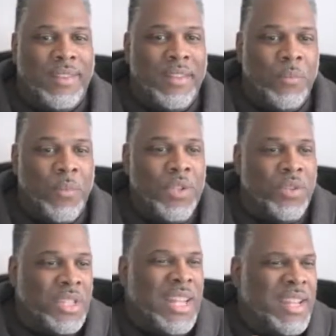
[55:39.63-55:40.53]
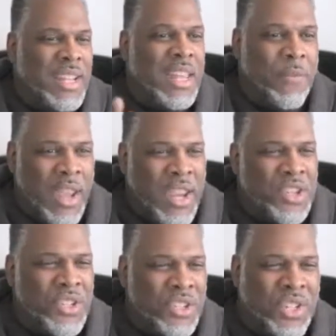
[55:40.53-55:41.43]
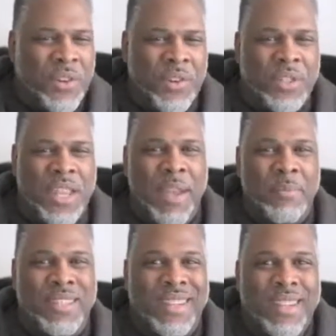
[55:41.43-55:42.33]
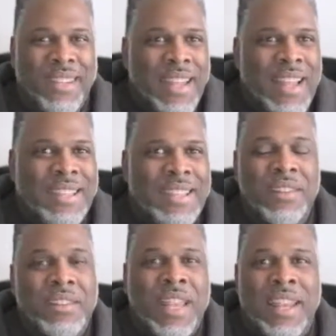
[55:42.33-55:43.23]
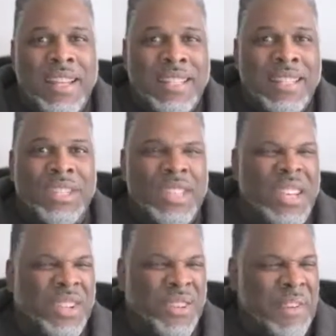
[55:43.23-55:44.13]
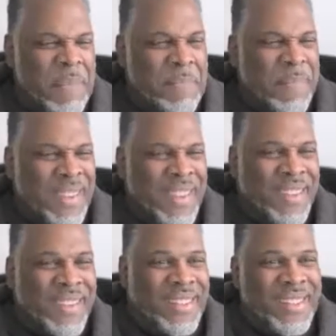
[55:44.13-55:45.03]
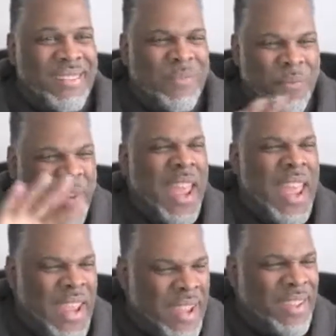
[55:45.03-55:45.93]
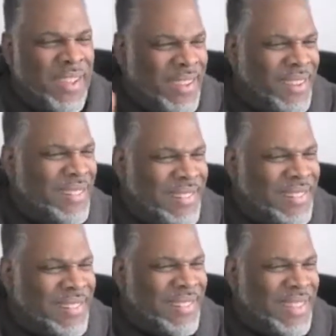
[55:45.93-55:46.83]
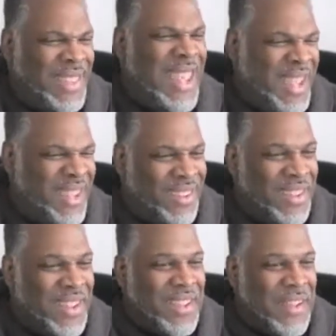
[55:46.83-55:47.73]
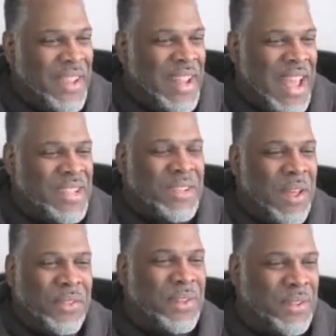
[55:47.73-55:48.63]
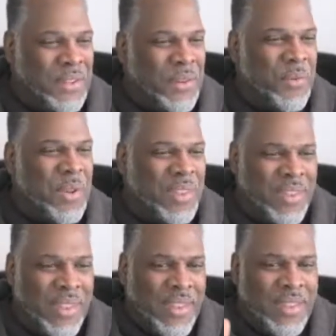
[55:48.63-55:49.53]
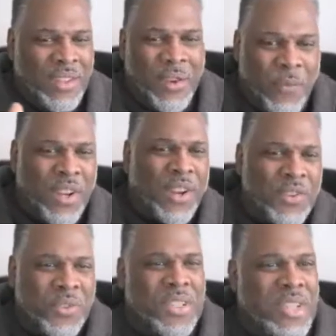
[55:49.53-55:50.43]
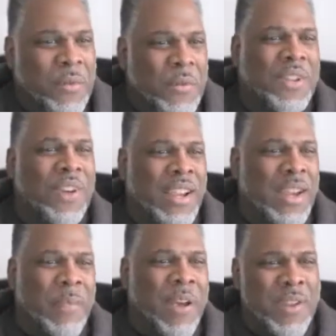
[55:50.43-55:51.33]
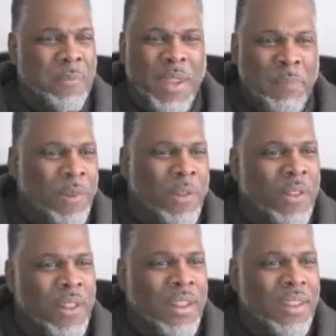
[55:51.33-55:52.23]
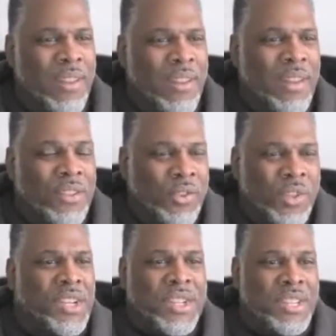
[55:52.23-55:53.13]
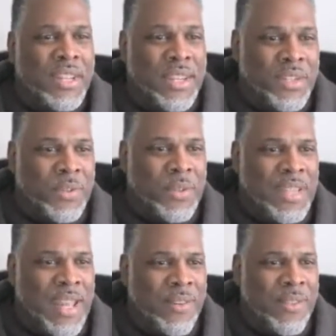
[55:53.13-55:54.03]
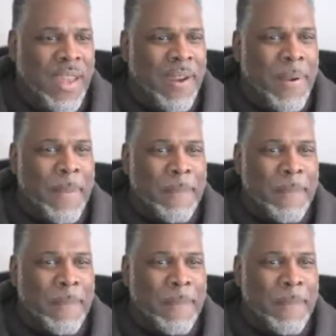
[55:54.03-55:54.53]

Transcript: when you think of Asian stereotypes, it's such a vague thing, and it has nothing to do with the different countries that we're talking about and the people and traditions and histories that are there.